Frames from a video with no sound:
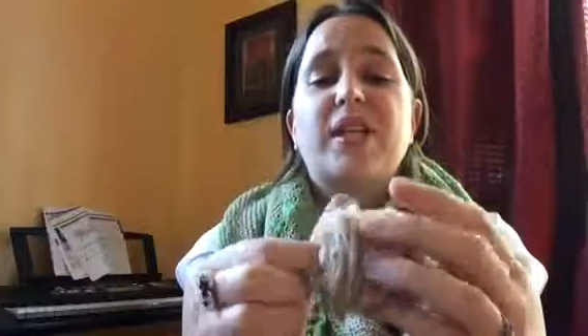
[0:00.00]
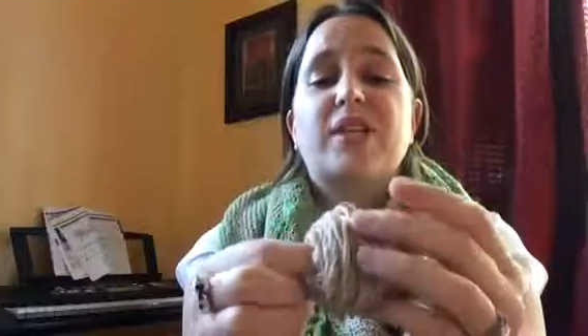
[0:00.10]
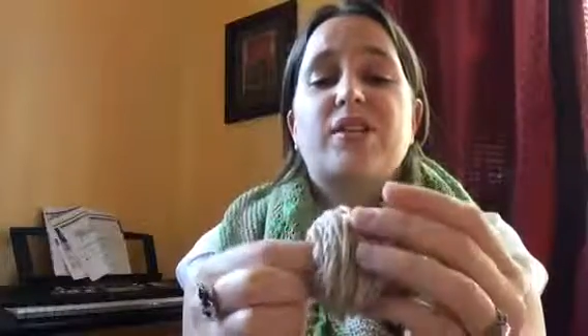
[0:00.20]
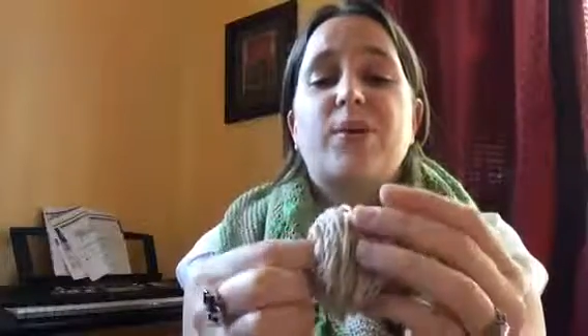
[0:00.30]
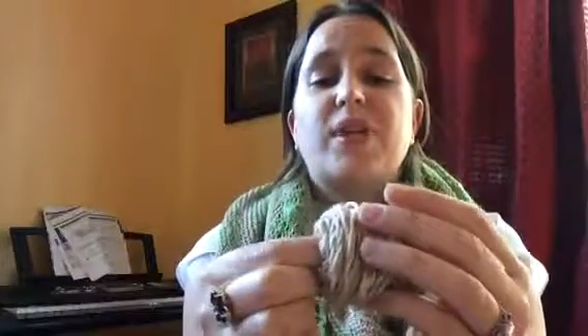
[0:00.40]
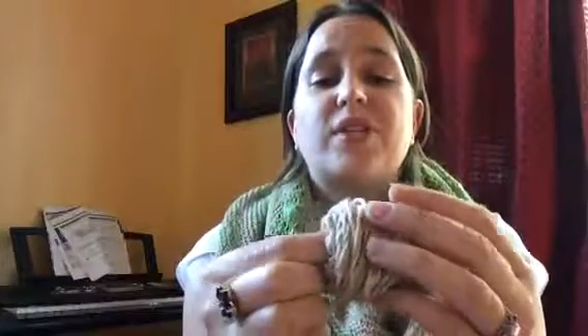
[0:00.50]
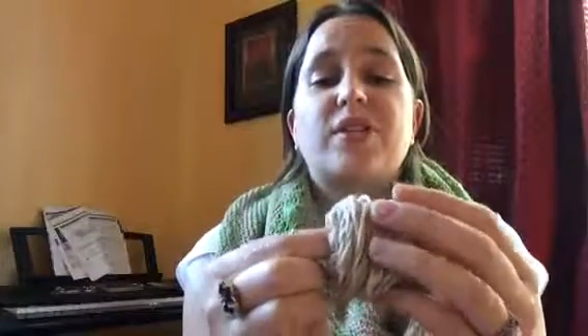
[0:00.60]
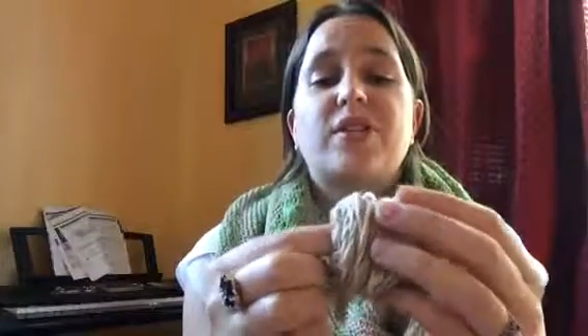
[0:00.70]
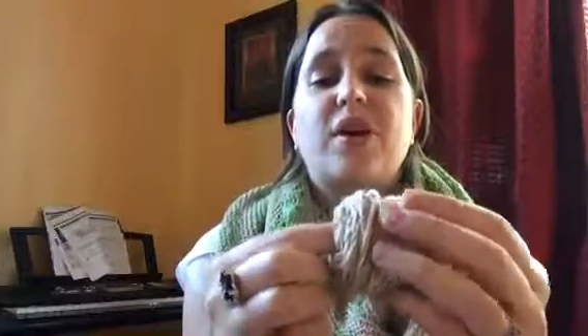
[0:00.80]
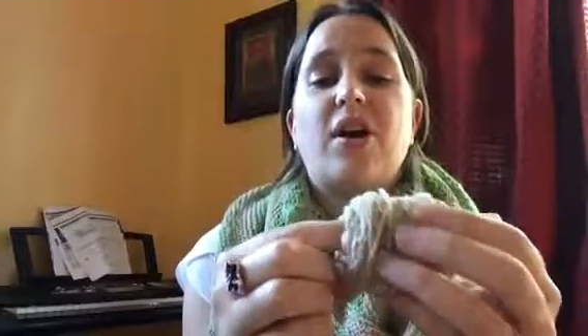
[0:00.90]
It's quite
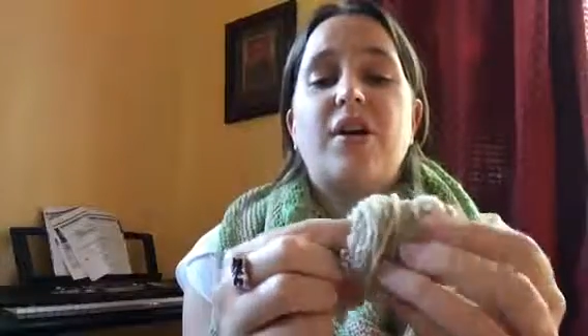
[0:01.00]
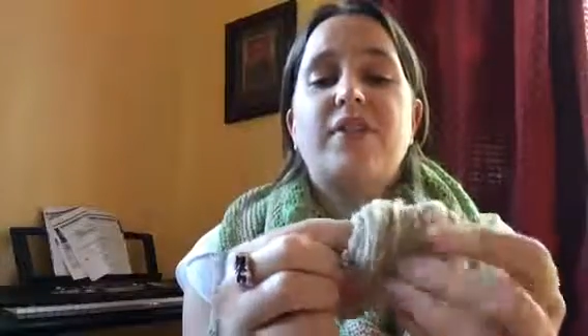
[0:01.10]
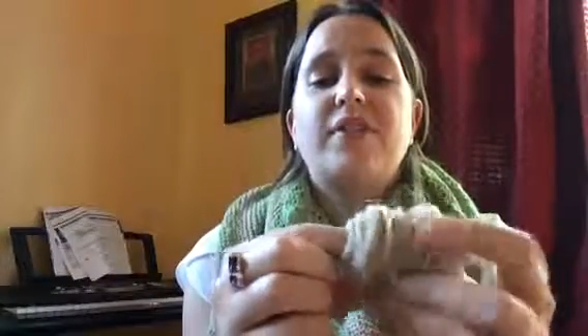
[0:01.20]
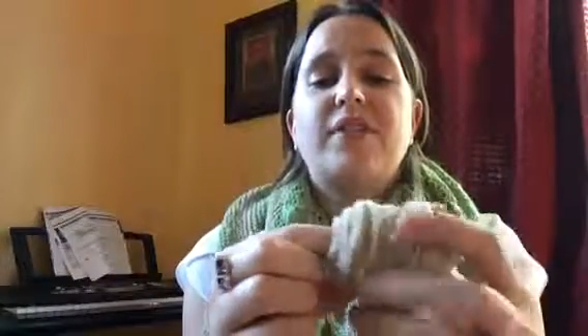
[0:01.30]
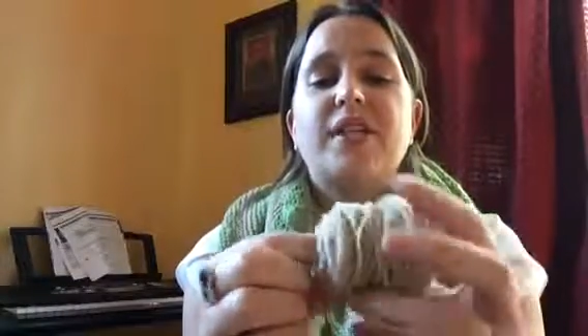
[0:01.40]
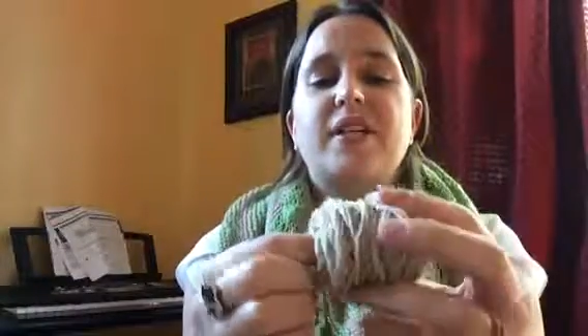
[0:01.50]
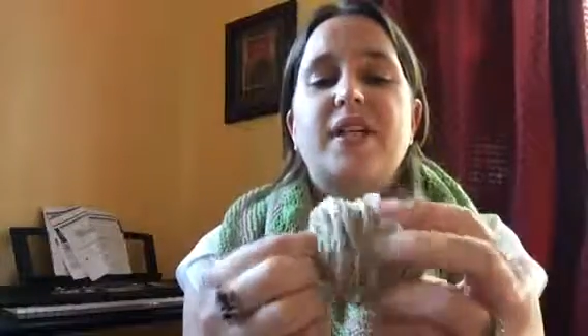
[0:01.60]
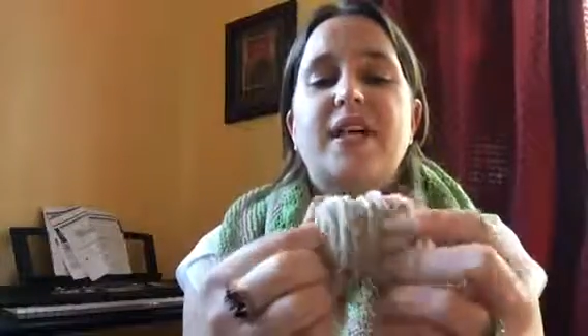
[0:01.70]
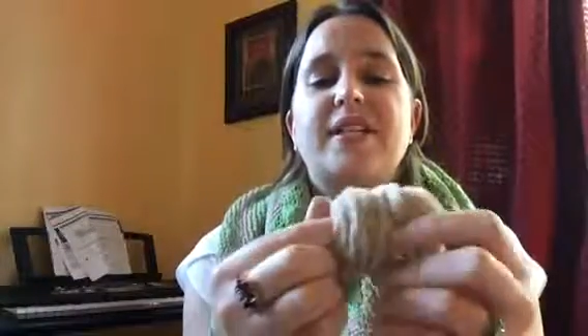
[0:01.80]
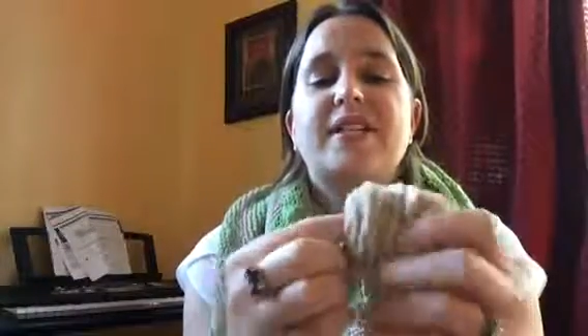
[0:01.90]
soft
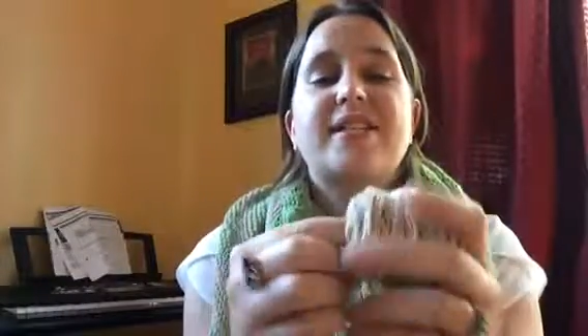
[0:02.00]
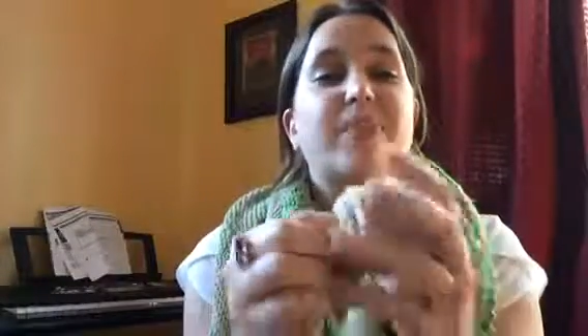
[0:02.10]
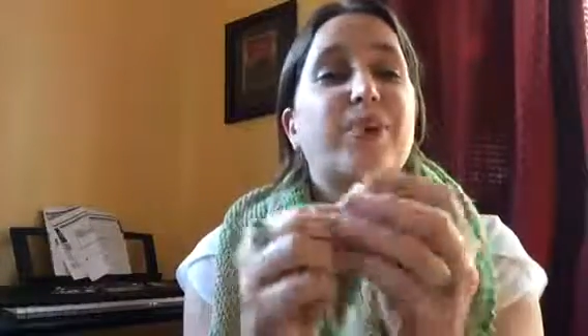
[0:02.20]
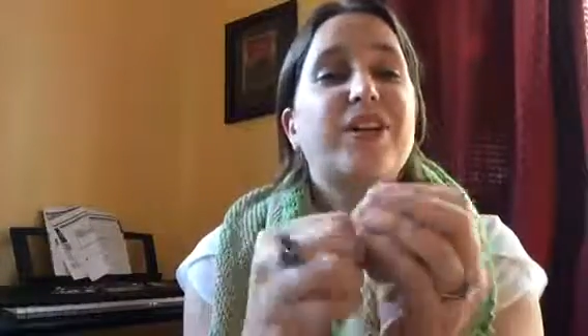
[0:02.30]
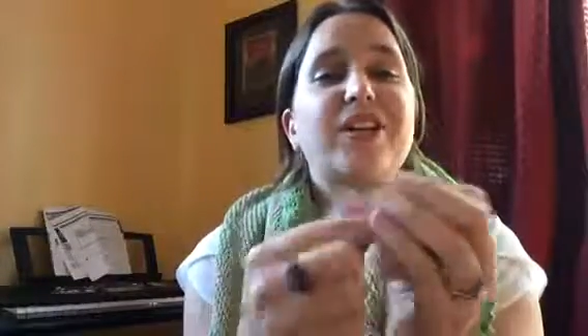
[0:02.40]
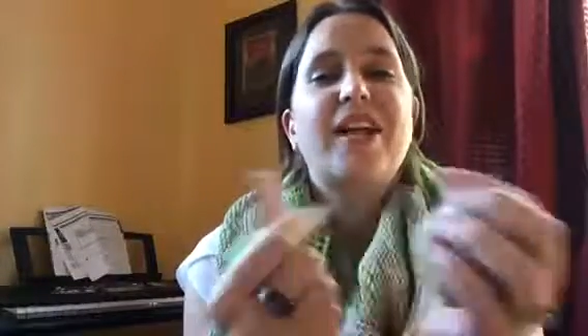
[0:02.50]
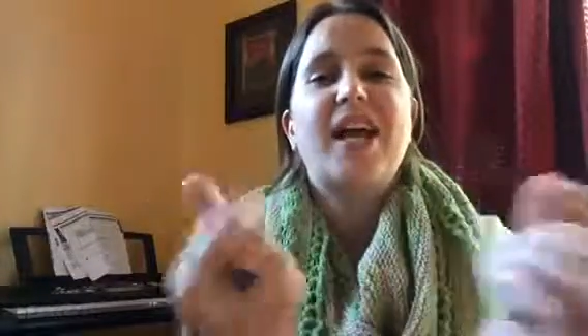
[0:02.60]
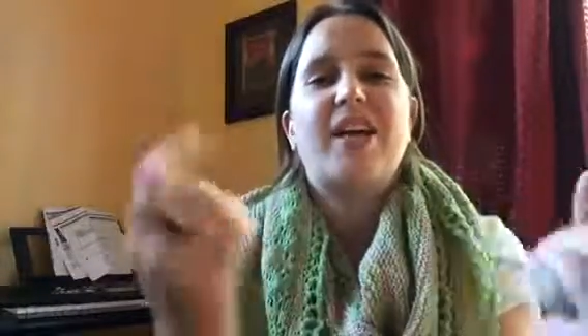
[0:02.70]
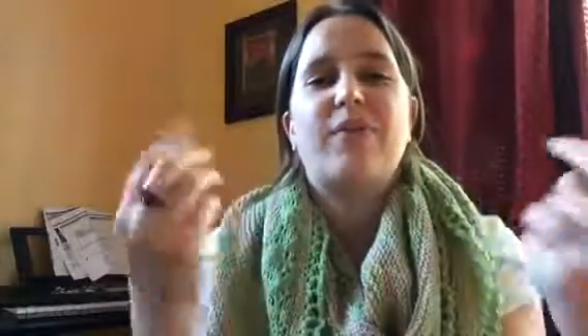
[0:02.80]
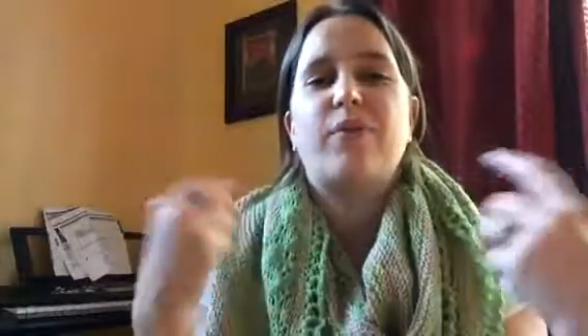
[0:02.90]
and supple,
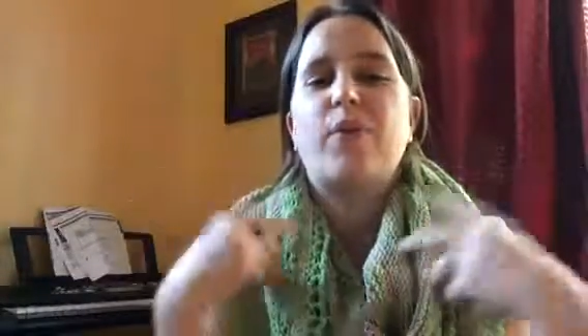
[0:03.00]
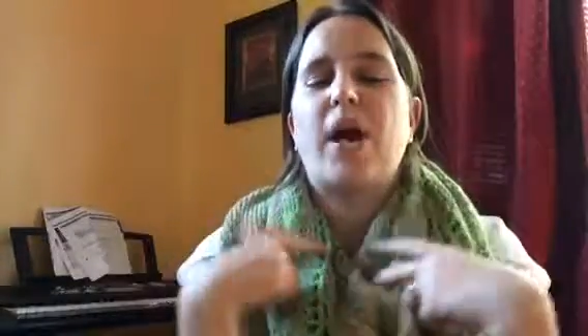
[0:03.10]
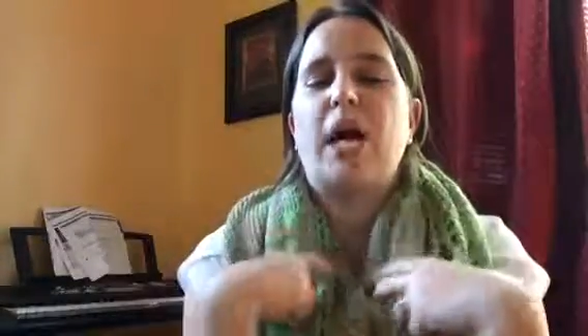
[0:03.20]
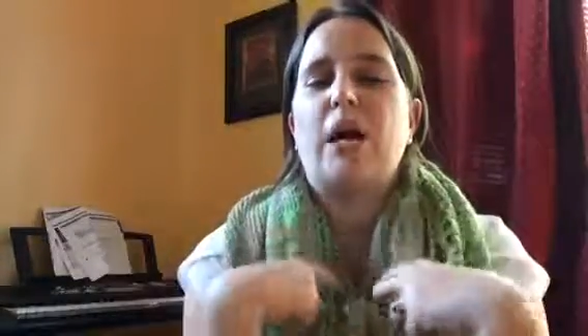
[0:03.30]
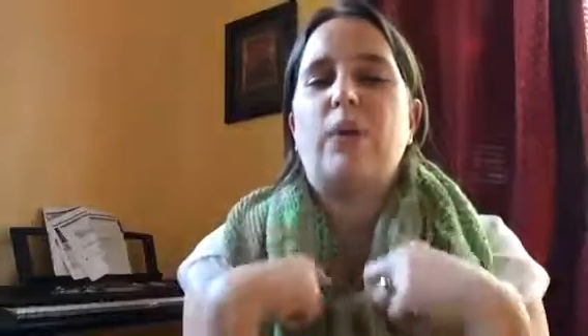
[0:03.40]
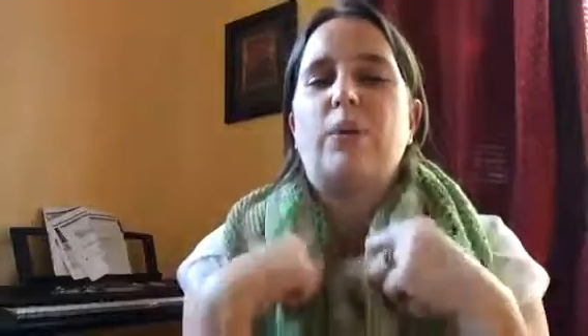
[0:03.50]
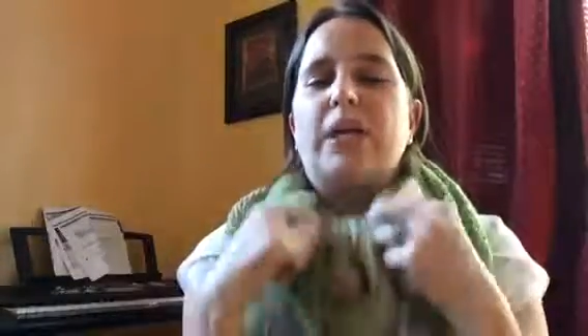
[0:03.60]
and wow,